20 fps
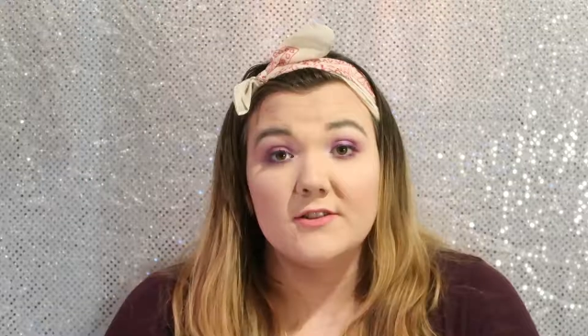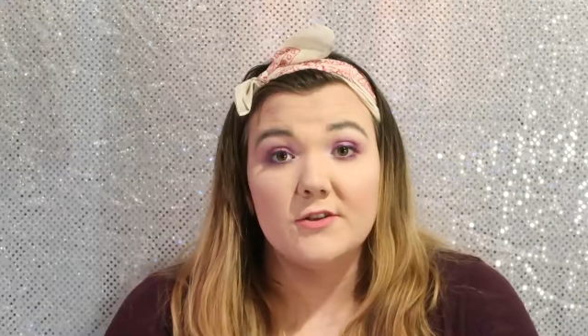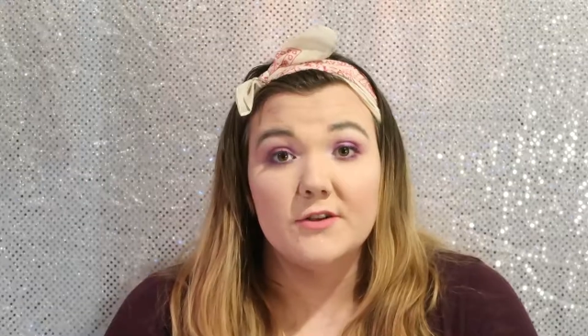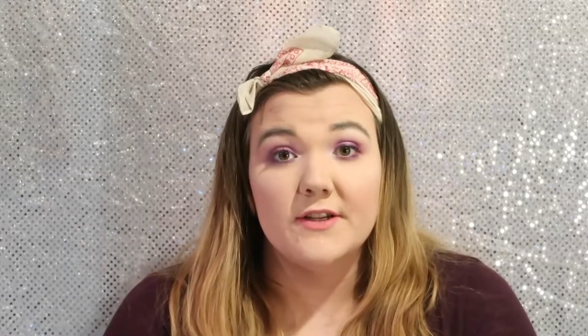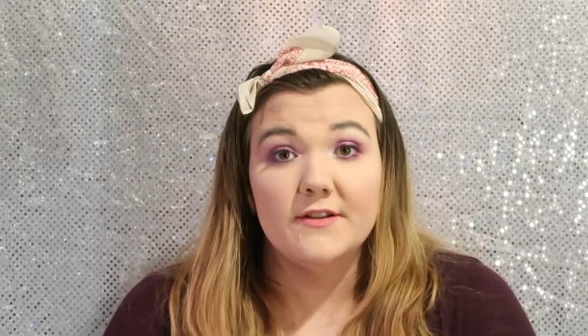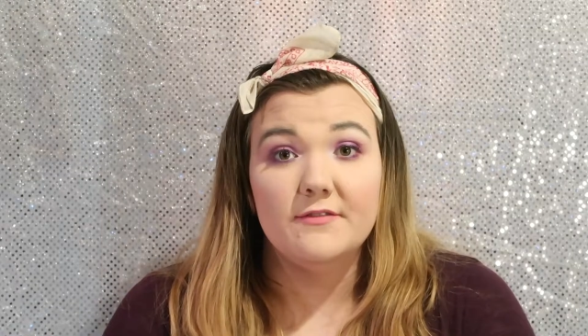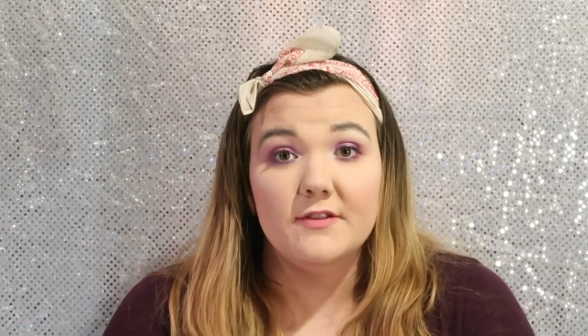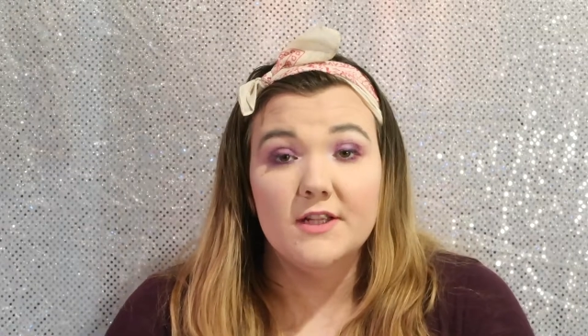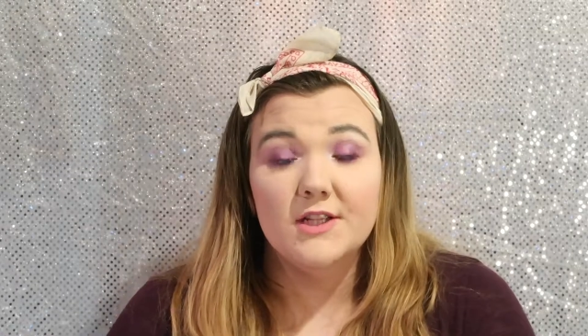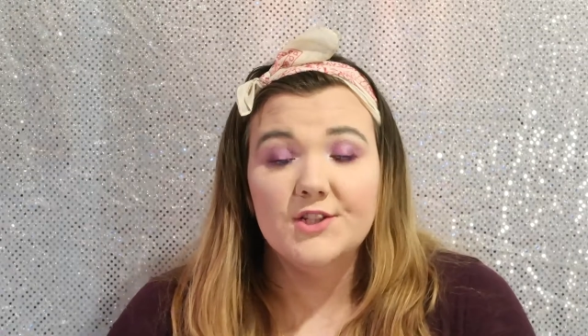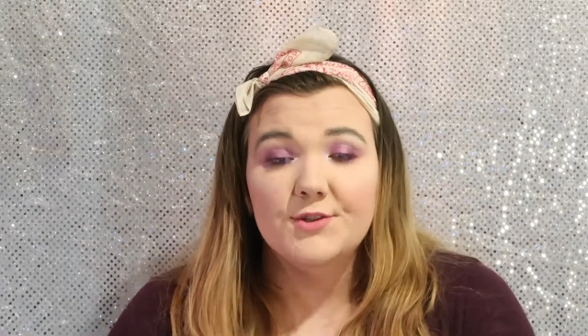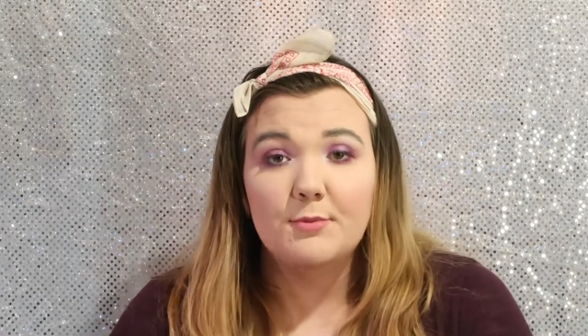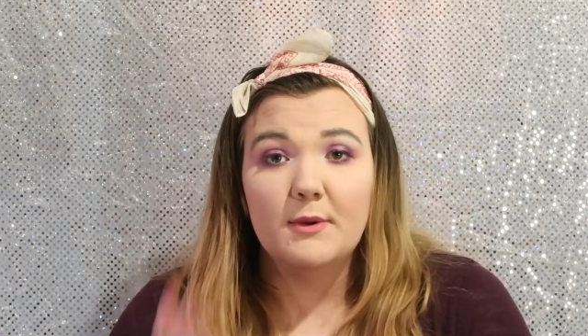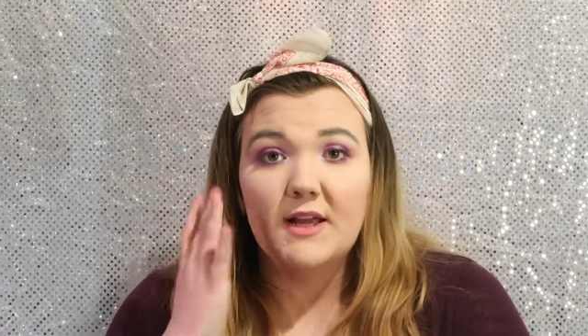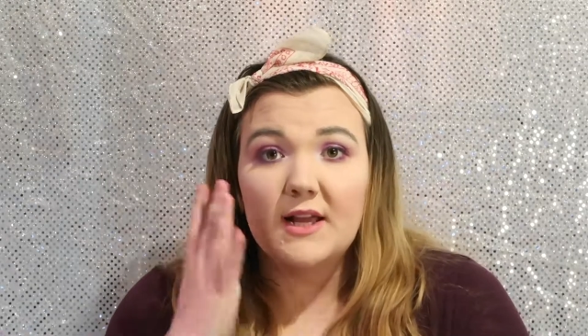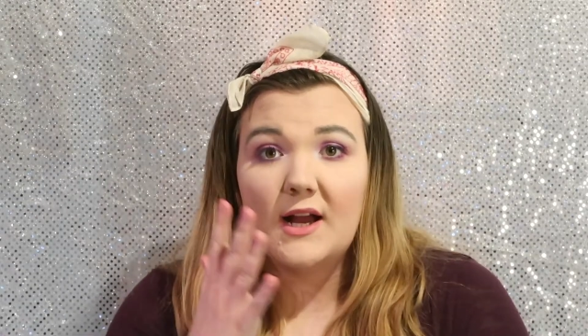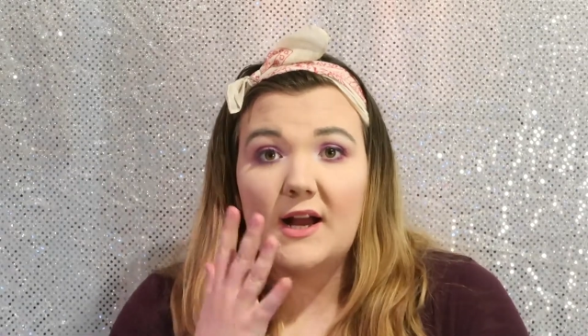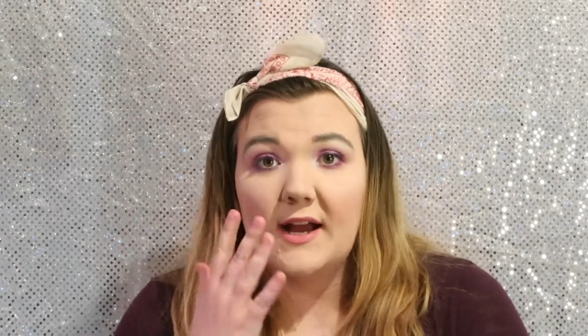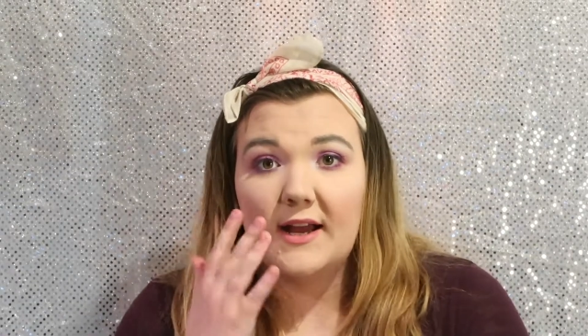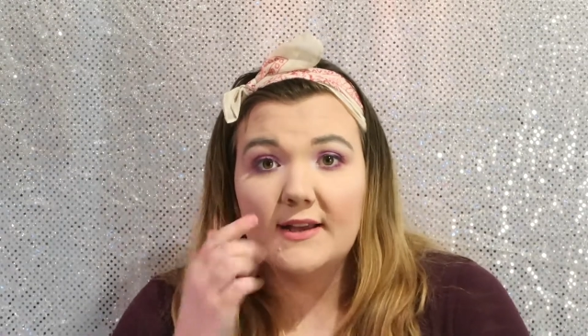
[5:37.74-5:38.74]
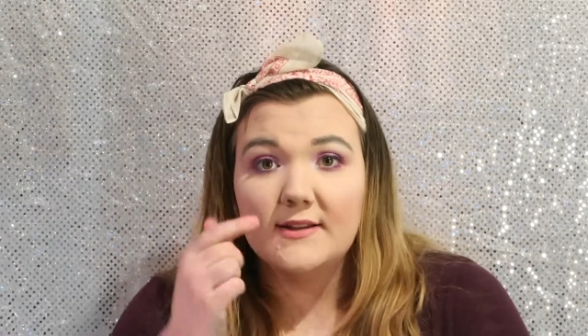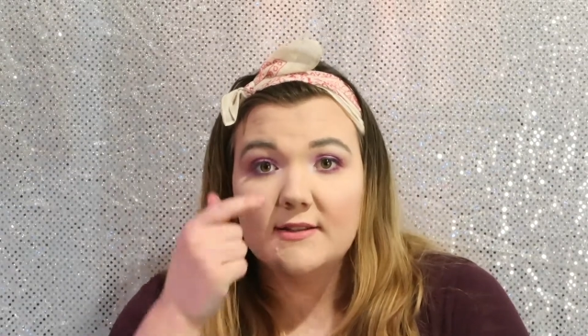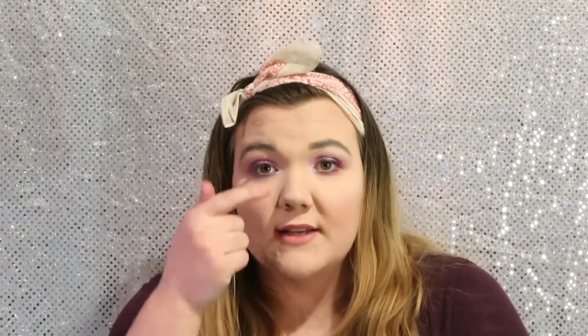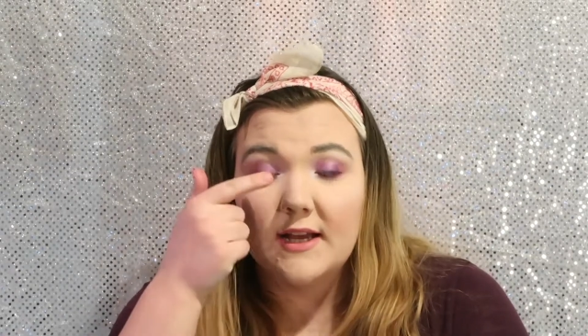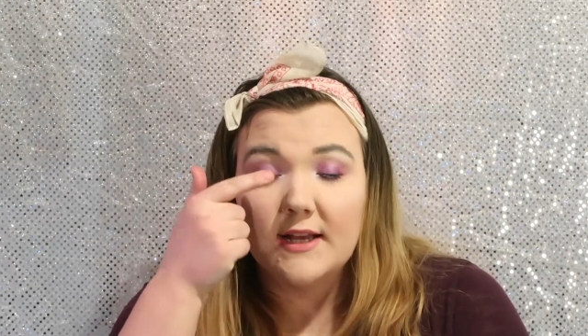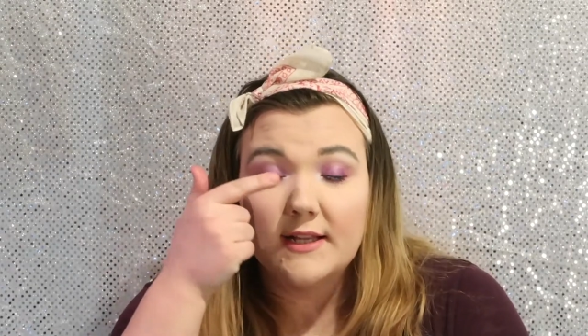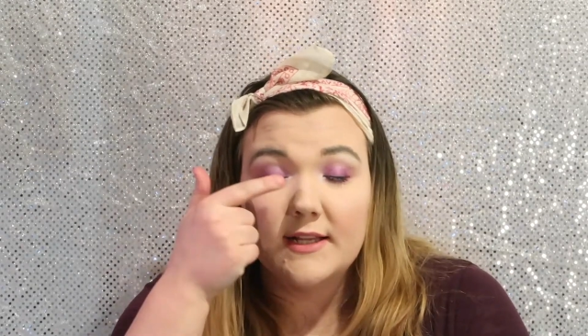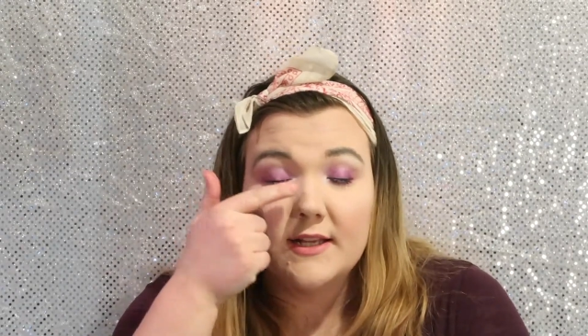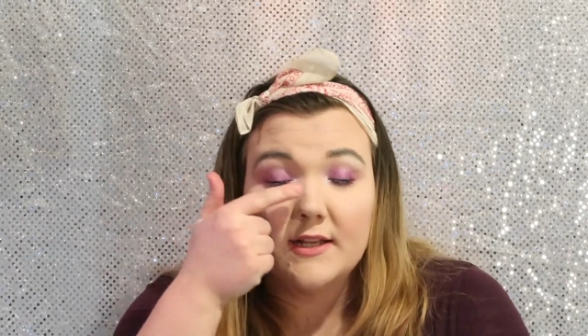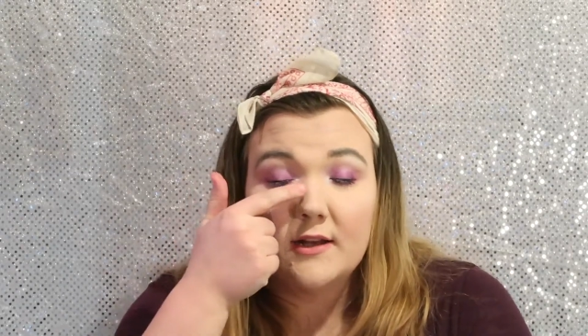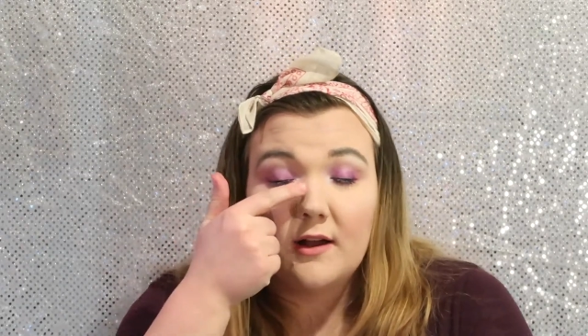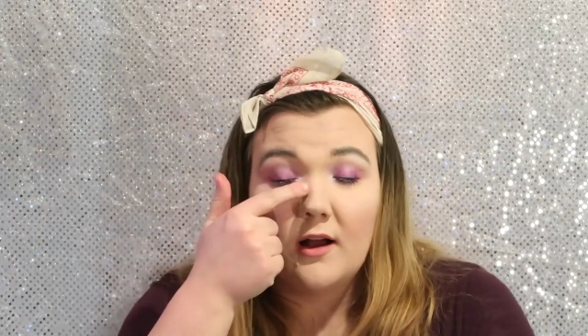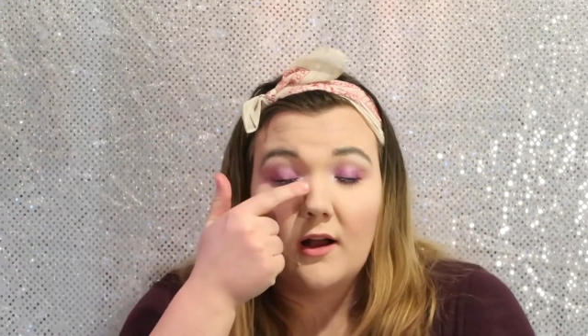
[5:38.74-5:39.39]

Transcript: So I finished my eyes. I did